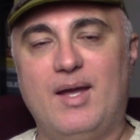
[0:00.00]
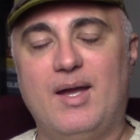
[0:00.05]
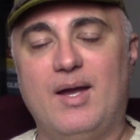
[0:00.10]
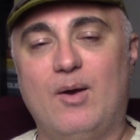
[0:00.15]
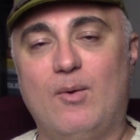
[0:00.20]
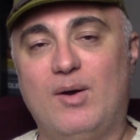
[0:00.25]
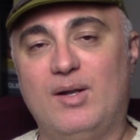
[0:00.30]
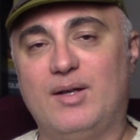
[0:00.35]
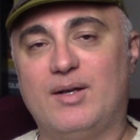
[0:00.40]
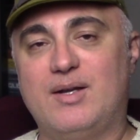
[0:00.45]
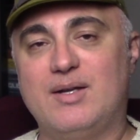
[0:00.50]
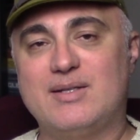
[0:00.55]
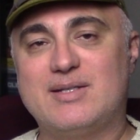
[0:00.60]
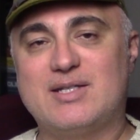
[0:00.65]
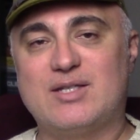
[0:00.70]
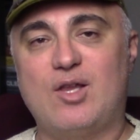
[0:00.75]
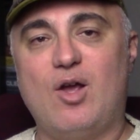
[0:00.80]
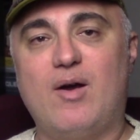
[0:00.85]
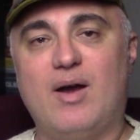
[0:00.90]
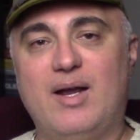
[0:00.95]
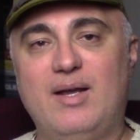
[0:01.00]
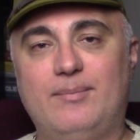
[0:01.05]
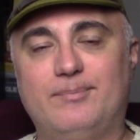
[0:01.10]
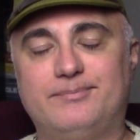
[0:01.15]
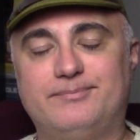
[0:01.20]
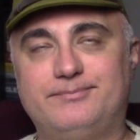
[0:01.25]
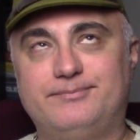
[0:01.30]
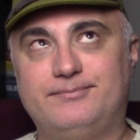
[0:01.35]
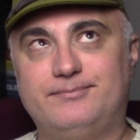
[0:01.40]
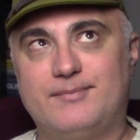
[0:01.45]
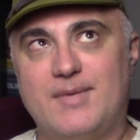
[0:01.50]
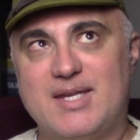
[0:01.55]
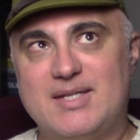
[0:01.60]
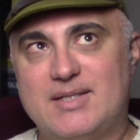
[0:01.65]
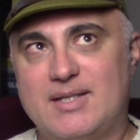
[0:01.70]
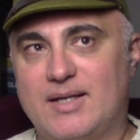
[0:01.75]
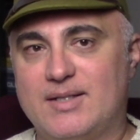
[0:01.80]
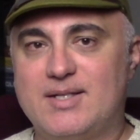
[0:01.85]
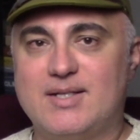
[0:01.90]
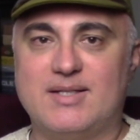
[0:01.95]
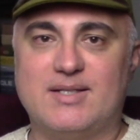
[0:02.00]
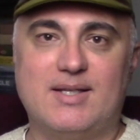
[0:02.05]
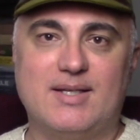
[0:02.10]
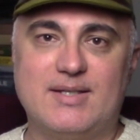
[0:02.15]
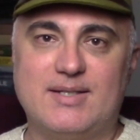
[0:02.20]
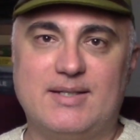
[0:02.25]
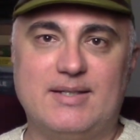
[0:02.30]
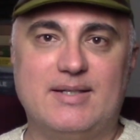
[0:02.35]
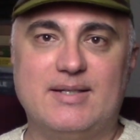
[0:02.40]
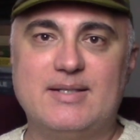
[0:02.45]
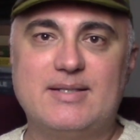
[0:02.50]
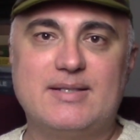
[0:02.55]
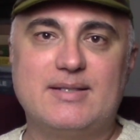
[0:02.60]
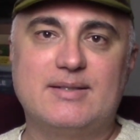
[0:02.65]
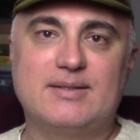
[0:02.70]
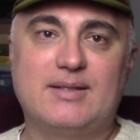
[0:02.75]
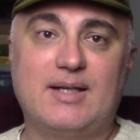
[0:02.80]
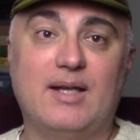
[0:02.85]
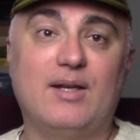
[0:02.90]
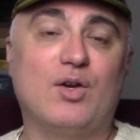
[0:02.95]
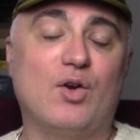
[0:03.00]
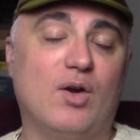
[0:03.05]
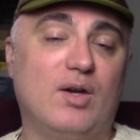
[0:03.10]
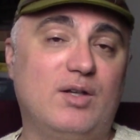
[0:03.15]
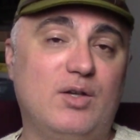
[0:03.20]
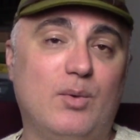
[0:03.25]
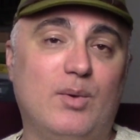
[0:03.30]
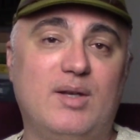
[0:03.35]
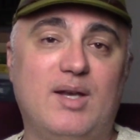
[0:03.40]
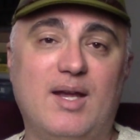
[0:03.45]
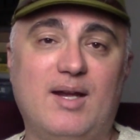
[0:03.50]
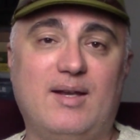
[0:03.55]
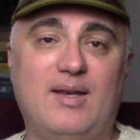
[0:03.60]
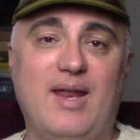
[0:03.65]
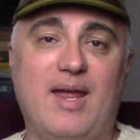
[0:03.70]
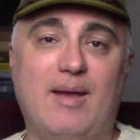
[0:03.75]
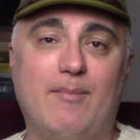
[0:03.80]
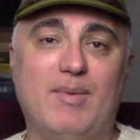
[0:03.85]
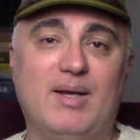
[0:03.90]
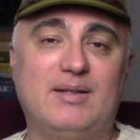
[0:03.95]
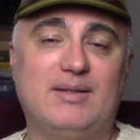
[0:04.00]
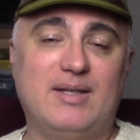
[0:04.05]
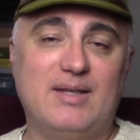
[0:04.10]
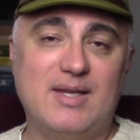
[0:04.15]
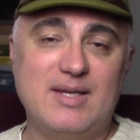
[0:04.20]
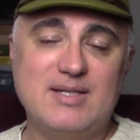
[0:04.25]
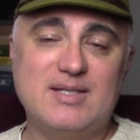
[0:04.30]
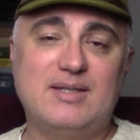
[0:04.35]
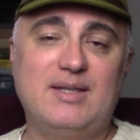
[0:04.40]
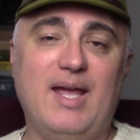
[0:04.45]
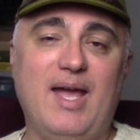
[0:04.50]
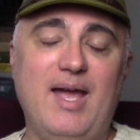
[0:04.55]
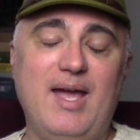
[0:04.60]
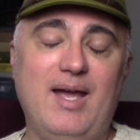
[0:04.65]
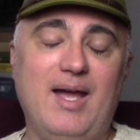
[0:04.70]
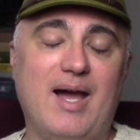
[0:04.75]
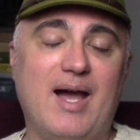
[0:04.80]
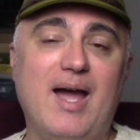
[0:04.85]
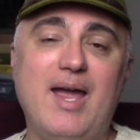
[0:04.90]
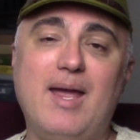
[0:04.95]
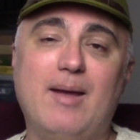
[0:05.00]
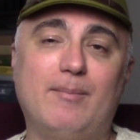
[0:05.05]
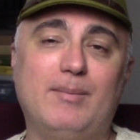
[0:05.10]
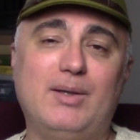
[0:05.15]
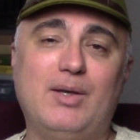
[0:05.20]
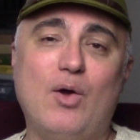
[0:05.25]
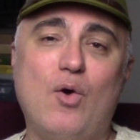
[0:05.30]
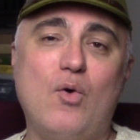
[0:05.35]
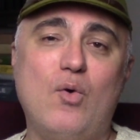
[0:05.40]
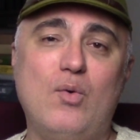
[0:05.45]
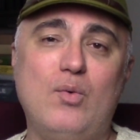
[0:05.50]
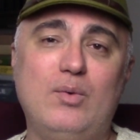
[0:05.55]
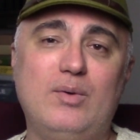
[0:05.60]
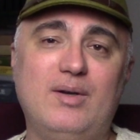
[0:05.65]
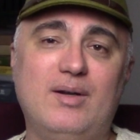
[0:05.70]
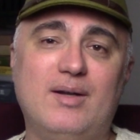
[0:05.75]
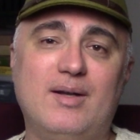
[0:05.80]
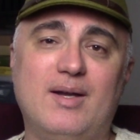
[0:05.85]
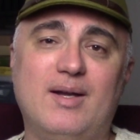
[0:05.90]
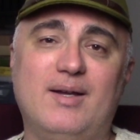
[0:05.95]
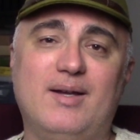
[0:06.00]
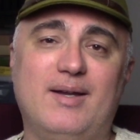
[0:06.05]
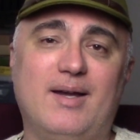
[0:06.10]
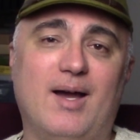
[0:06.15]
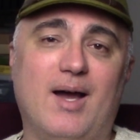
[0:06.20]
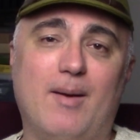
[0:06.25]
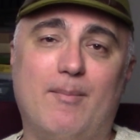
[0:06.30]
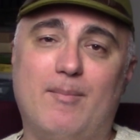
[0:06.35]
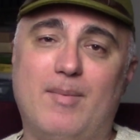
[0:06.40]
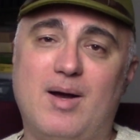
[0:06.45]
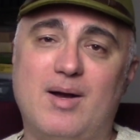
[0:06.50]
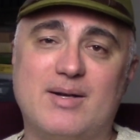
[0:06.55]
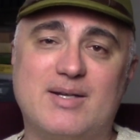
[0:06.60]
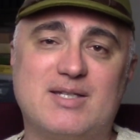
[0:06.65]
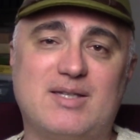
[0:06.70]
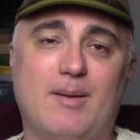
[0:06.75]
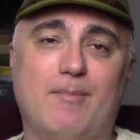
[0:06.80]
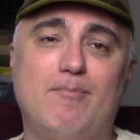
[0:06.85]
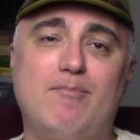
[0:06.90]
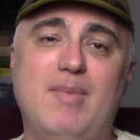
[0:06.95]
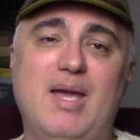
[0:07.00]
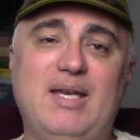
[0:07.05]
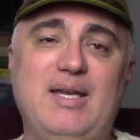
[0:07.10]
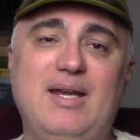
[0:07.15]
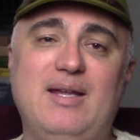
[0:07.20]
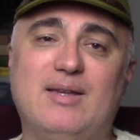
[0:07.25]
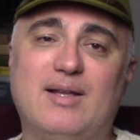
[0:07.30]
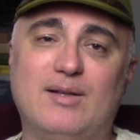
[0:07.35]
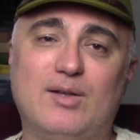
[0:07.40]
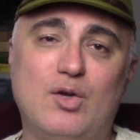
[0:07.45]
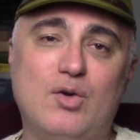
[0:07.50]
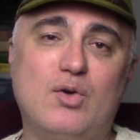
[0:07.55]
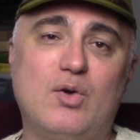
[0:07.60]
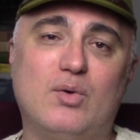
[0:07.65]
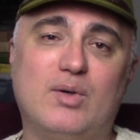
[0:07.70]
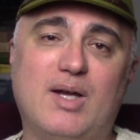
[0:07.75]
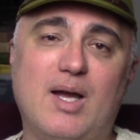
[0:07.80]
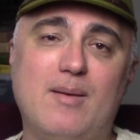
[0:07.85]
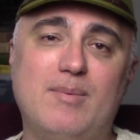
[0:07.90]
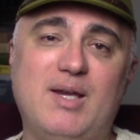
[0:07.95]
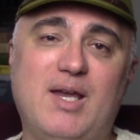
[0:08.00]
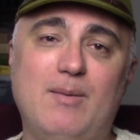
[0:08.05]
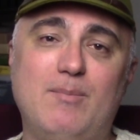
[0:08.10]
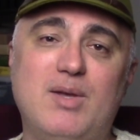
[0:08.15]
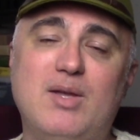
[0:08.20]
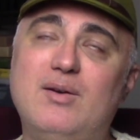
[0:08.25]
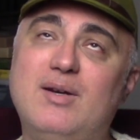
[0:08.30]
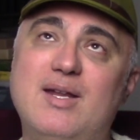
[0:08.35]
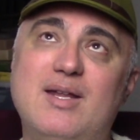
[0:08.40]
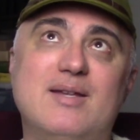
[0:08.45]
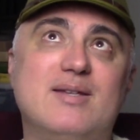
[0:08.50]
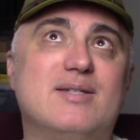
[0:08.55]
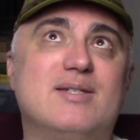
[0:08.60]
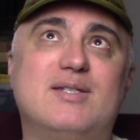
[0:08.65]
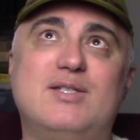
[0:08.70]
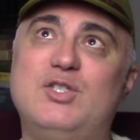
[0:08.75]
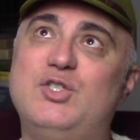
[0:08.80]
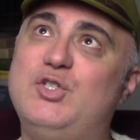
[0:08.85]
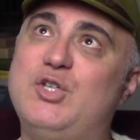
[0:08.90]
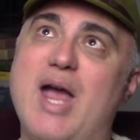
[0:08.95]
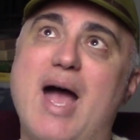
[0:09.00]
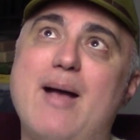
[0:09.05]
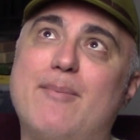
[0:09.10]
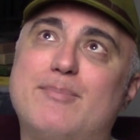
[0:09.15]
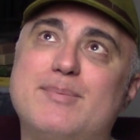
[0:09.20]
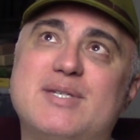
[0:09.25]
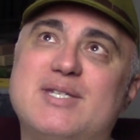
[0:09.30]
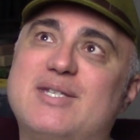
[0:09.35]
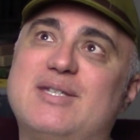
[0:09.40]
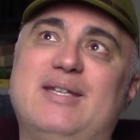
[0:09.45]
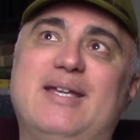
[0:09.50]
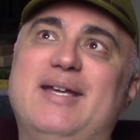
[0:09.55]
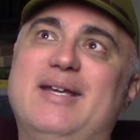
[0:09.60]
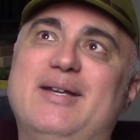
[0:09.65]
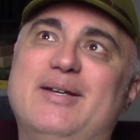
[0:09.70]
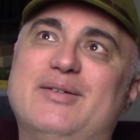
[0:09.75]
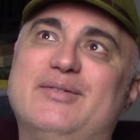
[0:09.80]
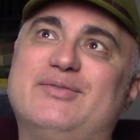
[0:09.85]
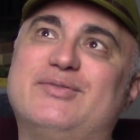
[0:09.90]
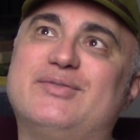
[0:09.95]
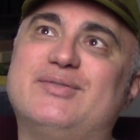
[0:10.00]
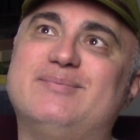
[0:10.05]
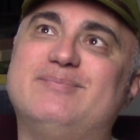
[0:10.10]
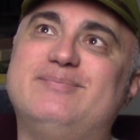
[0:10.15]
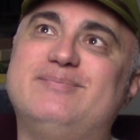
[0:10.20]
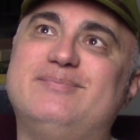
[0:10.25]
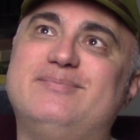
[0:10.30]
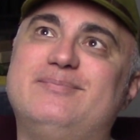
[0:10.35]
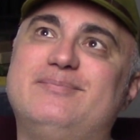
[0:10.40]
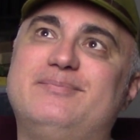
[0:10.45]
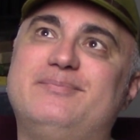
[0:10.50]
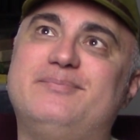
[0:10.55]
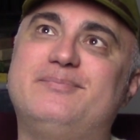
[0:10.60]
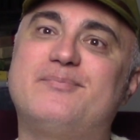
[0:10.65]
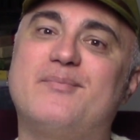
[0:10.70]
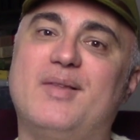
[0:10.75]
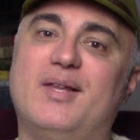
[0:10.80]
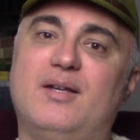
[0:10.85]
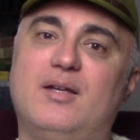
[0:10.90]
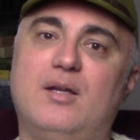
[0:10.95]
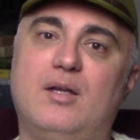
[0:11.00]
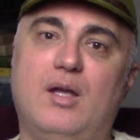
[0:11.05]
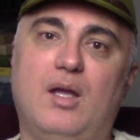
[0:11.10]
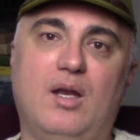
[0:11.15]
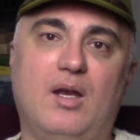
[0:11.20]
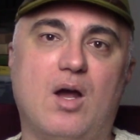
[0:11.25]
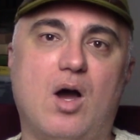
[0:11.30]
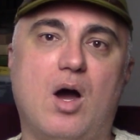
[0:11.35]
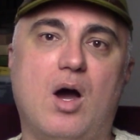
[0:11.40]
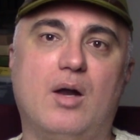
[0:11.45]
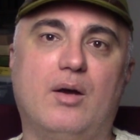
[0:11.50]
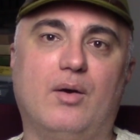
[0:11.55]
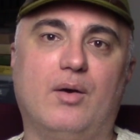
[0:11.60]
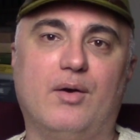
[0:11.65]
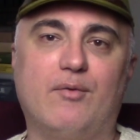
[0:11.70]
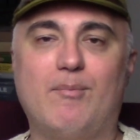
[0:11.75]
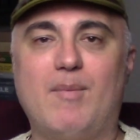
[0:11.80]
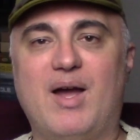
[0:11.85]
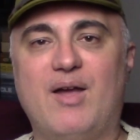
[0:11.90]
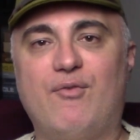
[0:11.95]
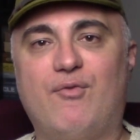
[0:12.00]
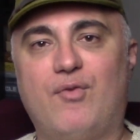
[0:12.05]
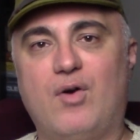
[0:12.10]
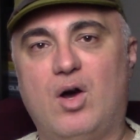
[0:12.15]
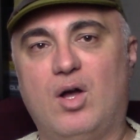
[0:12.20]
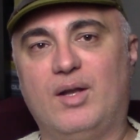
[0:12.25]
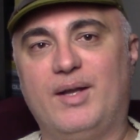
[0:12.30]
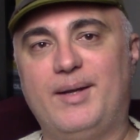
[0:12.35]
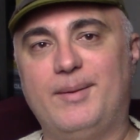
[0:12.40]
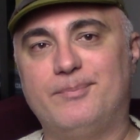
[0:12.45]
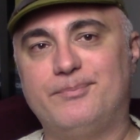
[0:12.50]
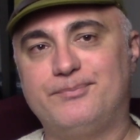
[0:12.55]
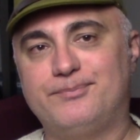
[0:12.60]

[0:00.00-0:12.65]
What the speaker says: Well, a good story, such as this is, can earn you a nickname, and to this day I am known amongst many in the local gun community as Jap Steve, in honor of my folly.